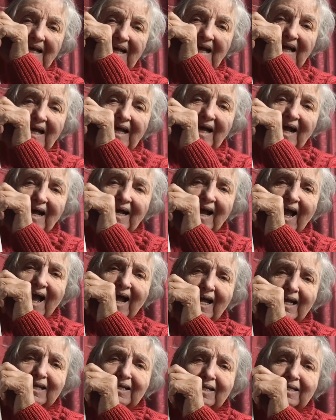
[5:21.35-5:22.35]
her
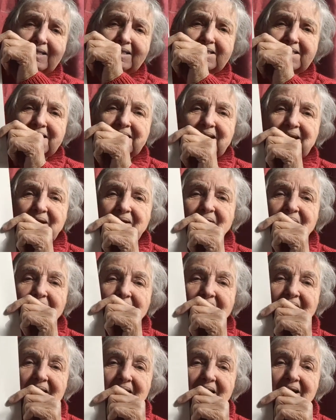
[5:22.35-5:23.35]
hands,
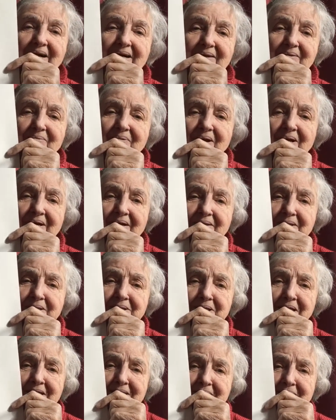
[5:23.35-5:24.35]
her
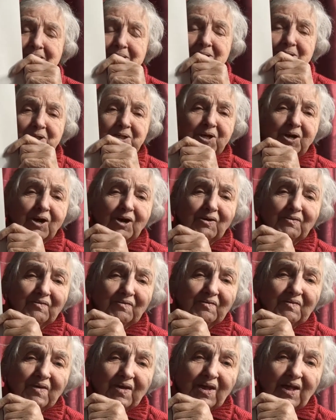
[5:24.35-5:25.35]
gesture
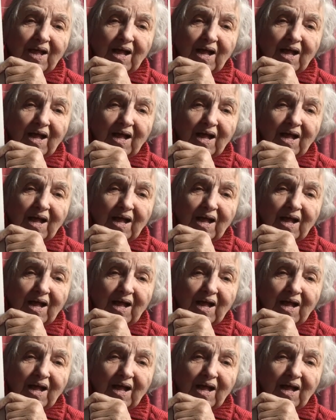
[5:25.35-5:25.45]
of